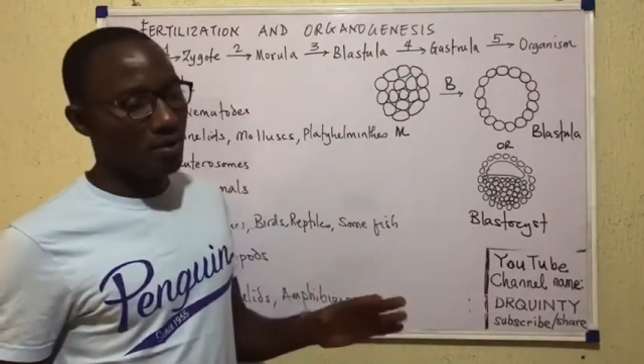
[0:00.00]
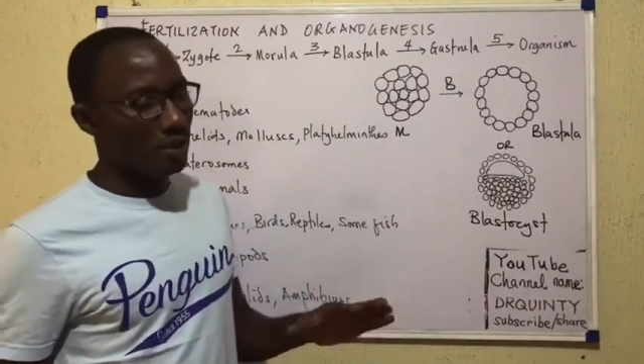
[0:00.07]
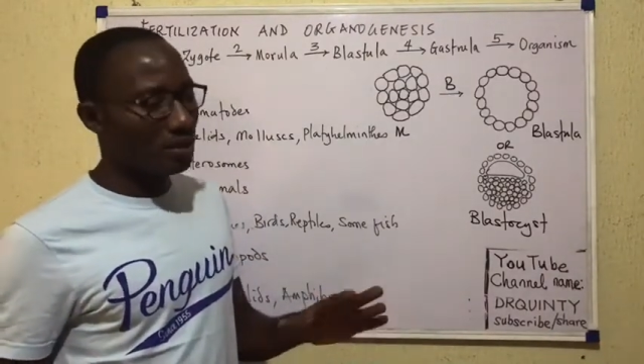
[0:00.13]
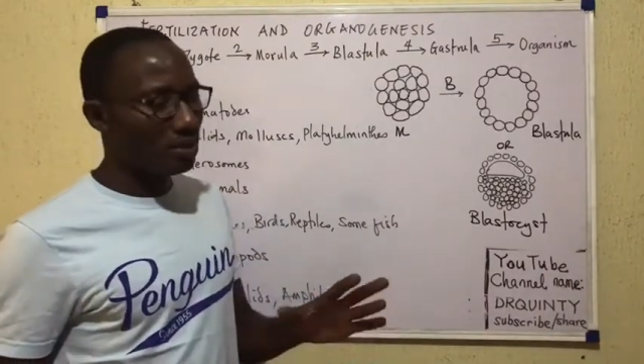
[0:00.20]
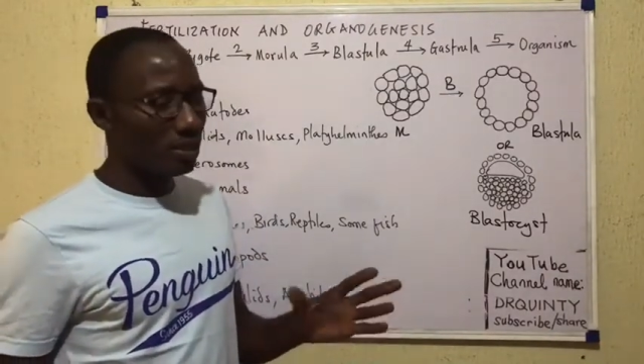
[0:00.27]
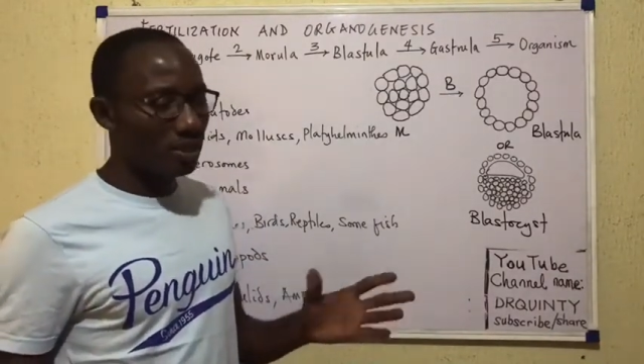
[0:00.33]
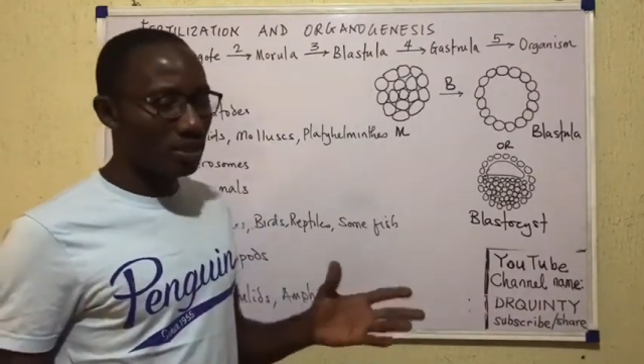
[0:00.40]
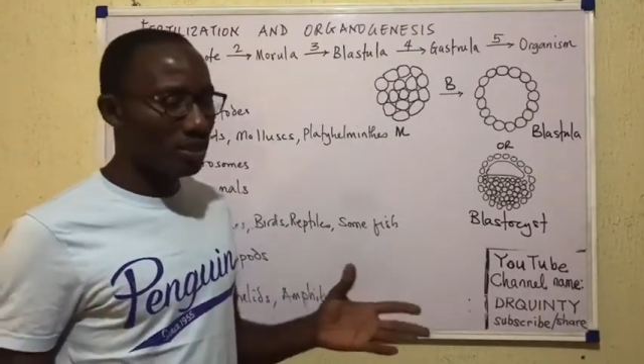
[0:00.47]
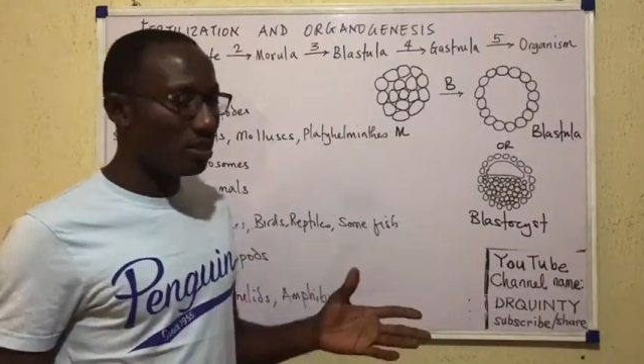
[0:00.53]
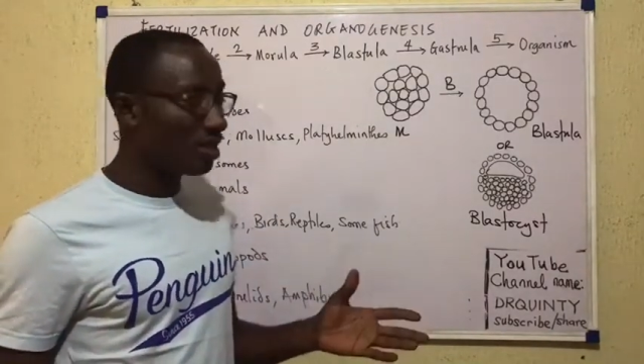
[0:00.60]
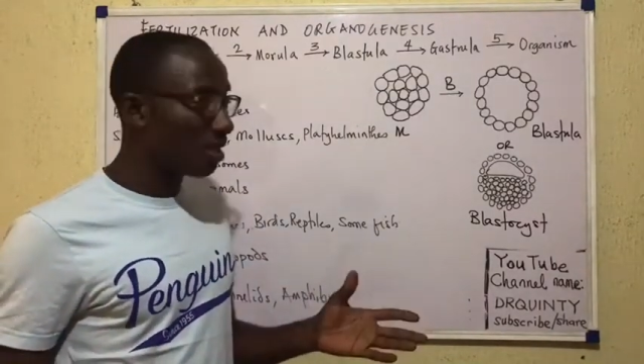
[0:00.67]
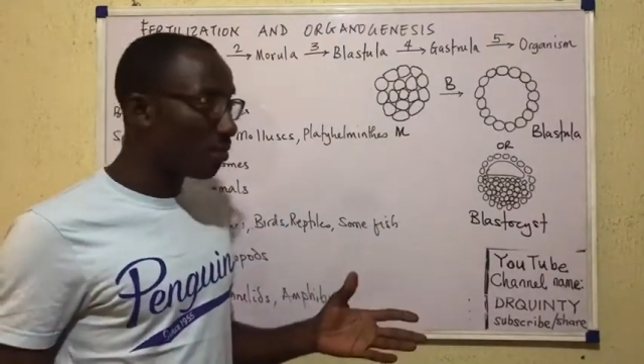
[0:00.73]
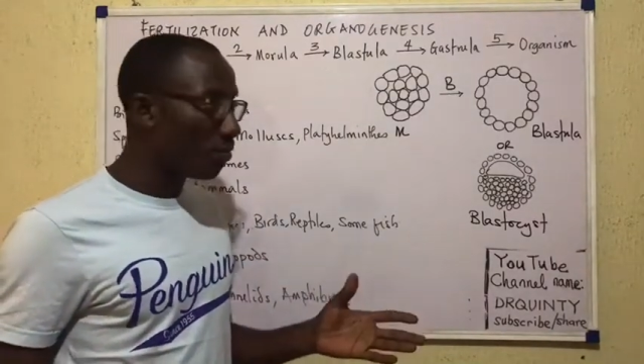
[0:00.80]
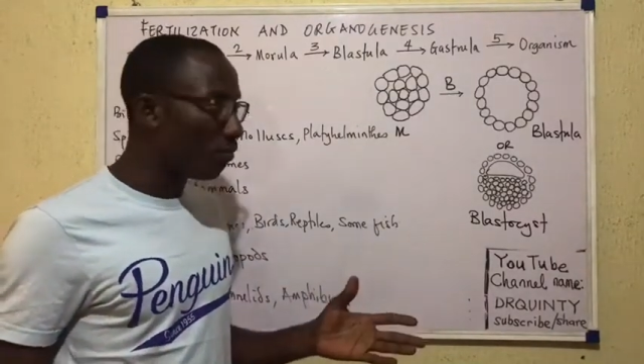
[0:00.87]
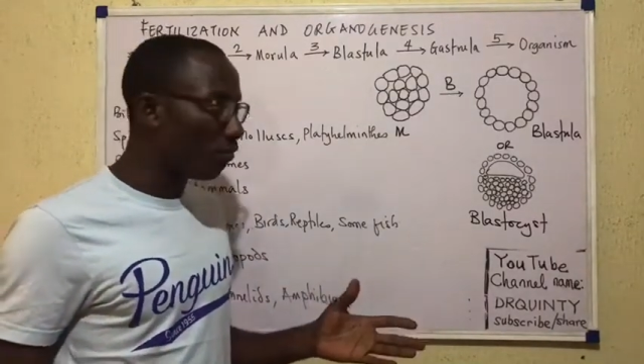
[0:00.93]
and the same
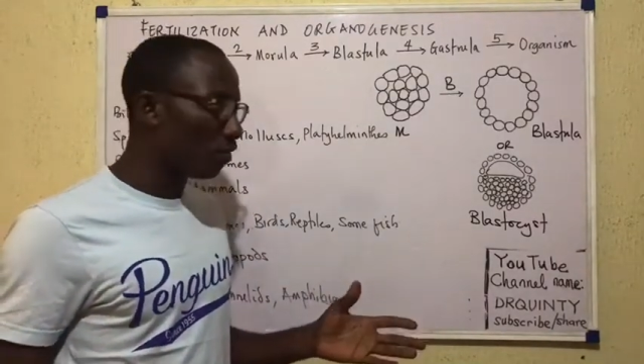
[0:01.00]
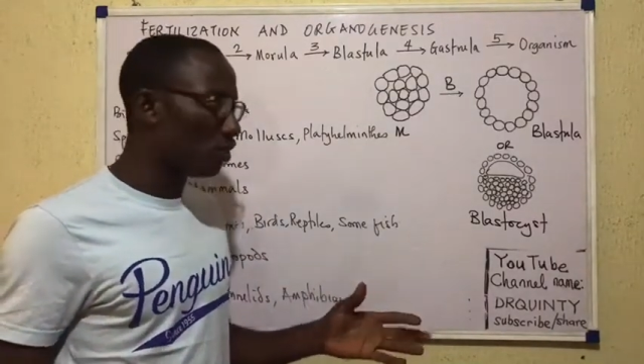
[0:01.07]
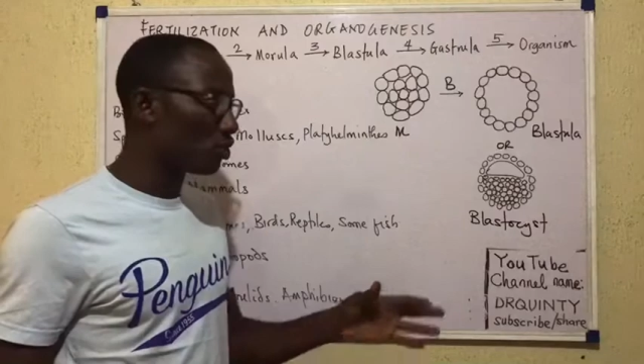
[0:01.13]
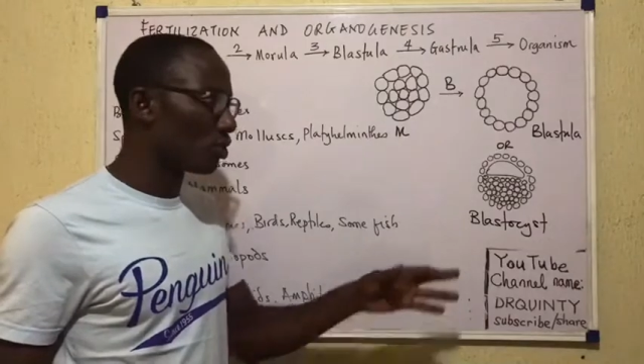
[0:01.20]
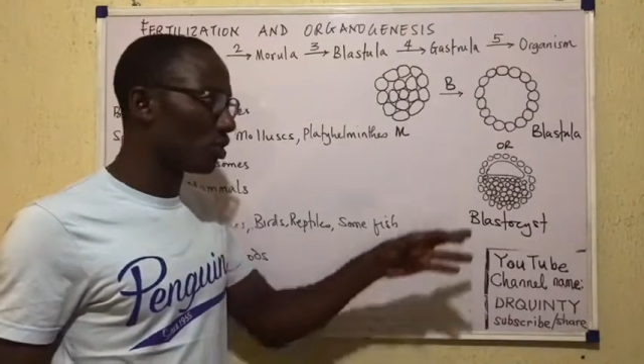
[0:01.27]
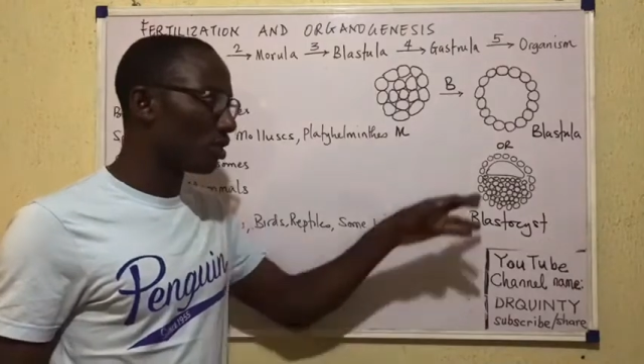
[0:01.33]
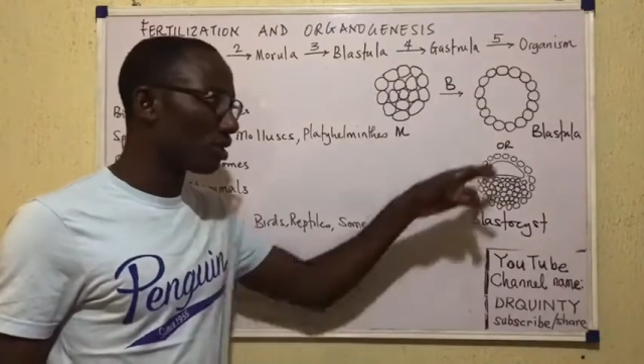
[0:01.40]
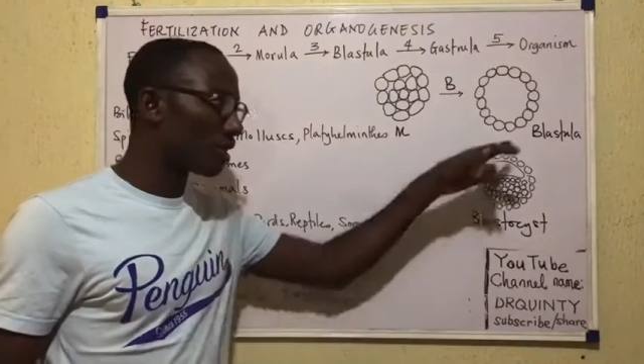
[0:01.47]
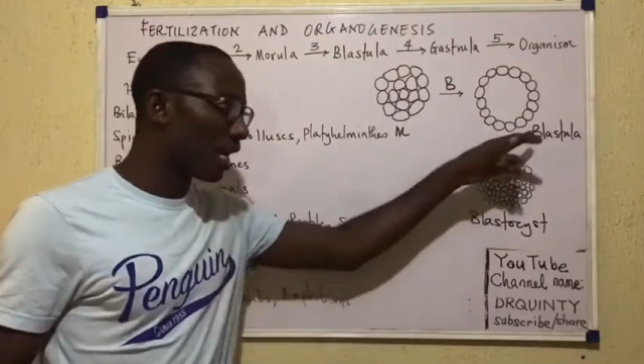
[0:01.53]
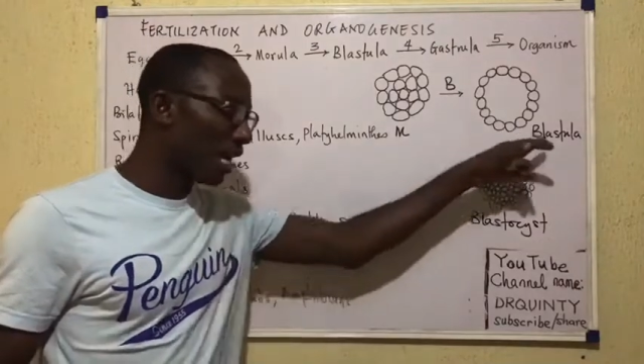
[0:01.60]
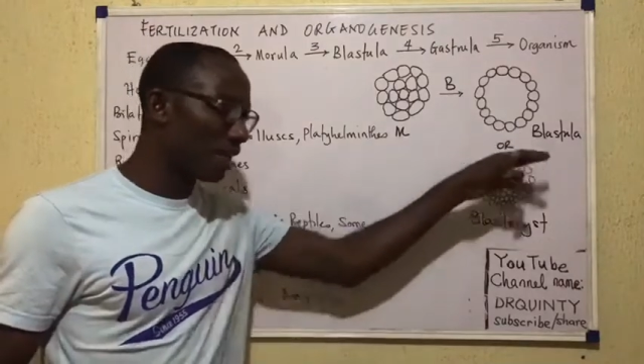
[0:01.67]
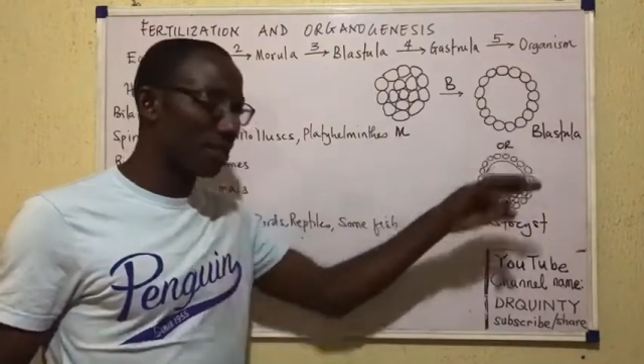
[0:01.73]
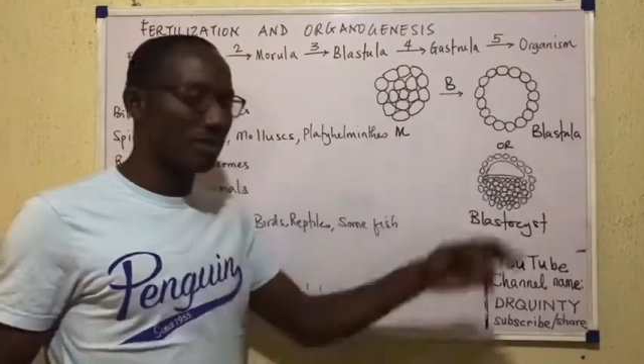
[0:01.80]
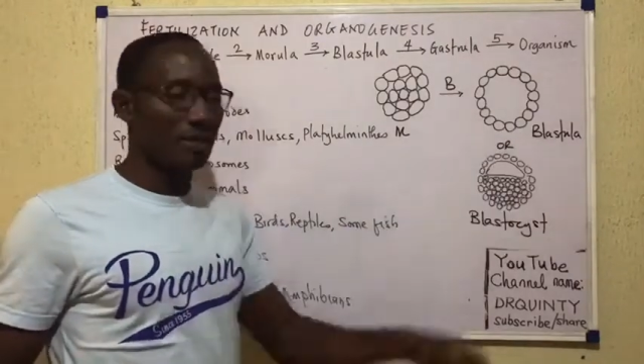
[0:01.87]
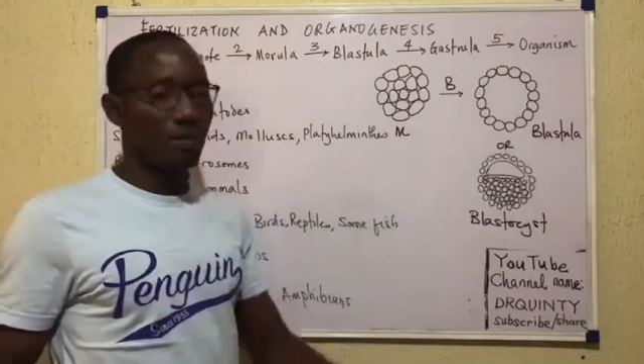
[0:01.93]
features as
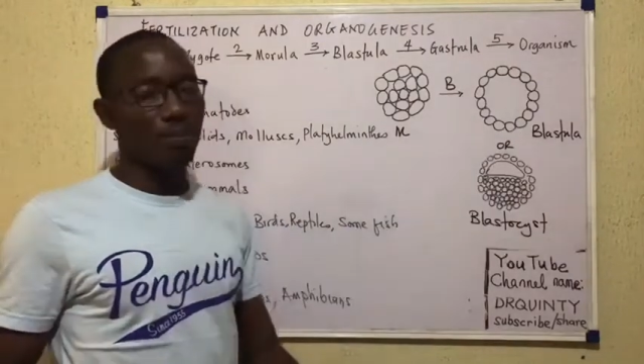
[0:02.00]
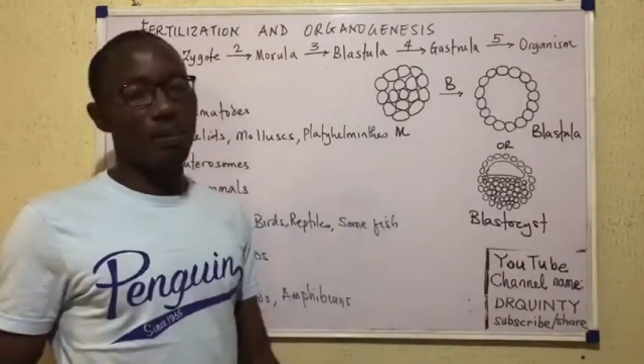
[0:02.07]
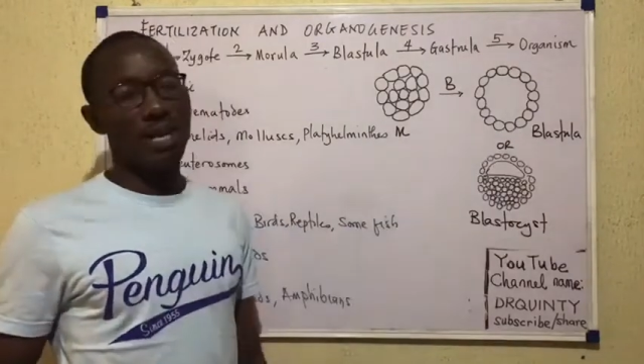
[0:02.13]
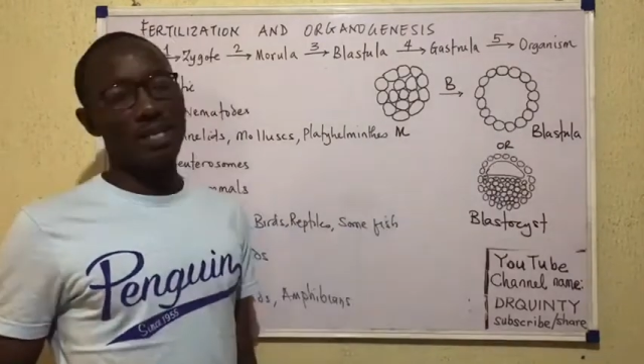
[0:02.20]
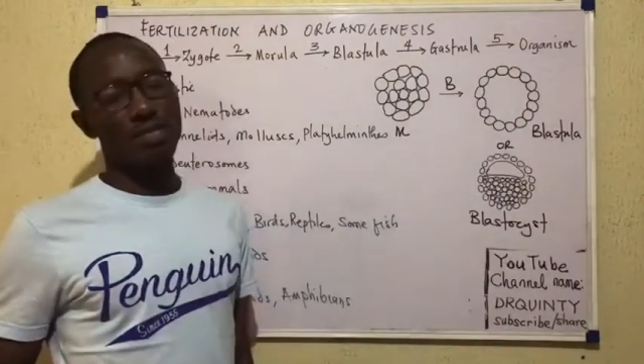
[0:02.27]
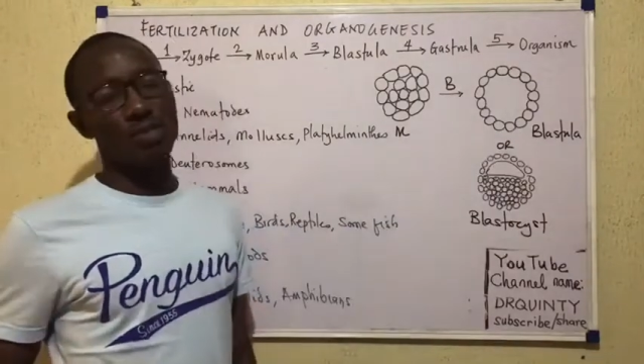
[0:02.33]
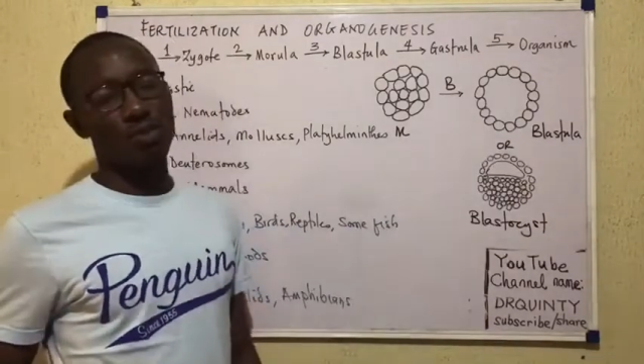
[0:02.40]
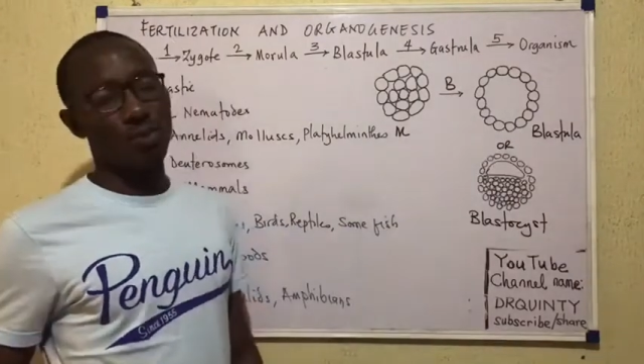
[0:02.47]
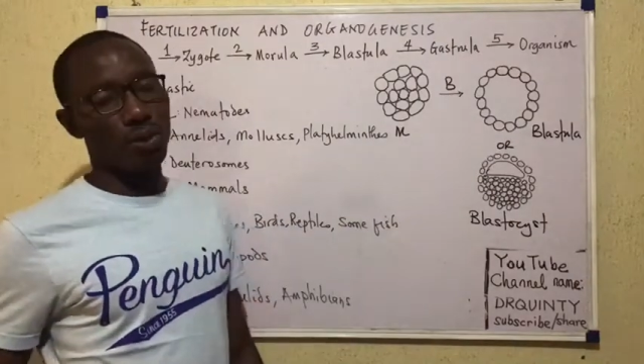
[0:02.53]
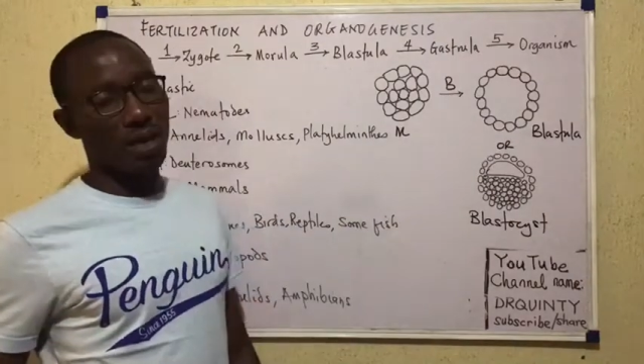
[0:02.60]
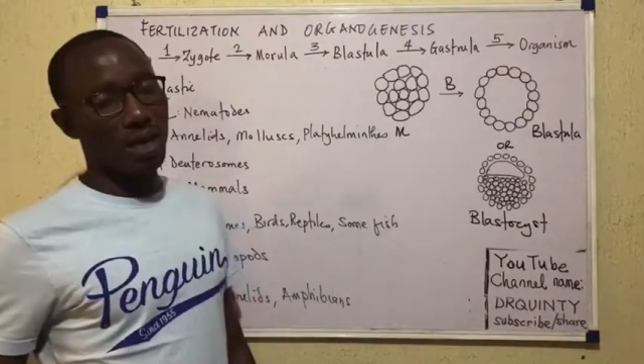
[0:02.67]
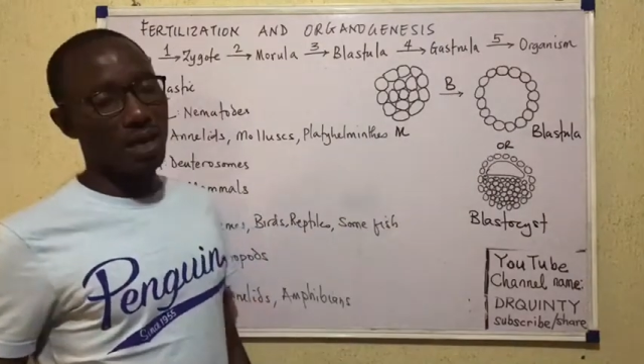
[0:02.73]
the blastula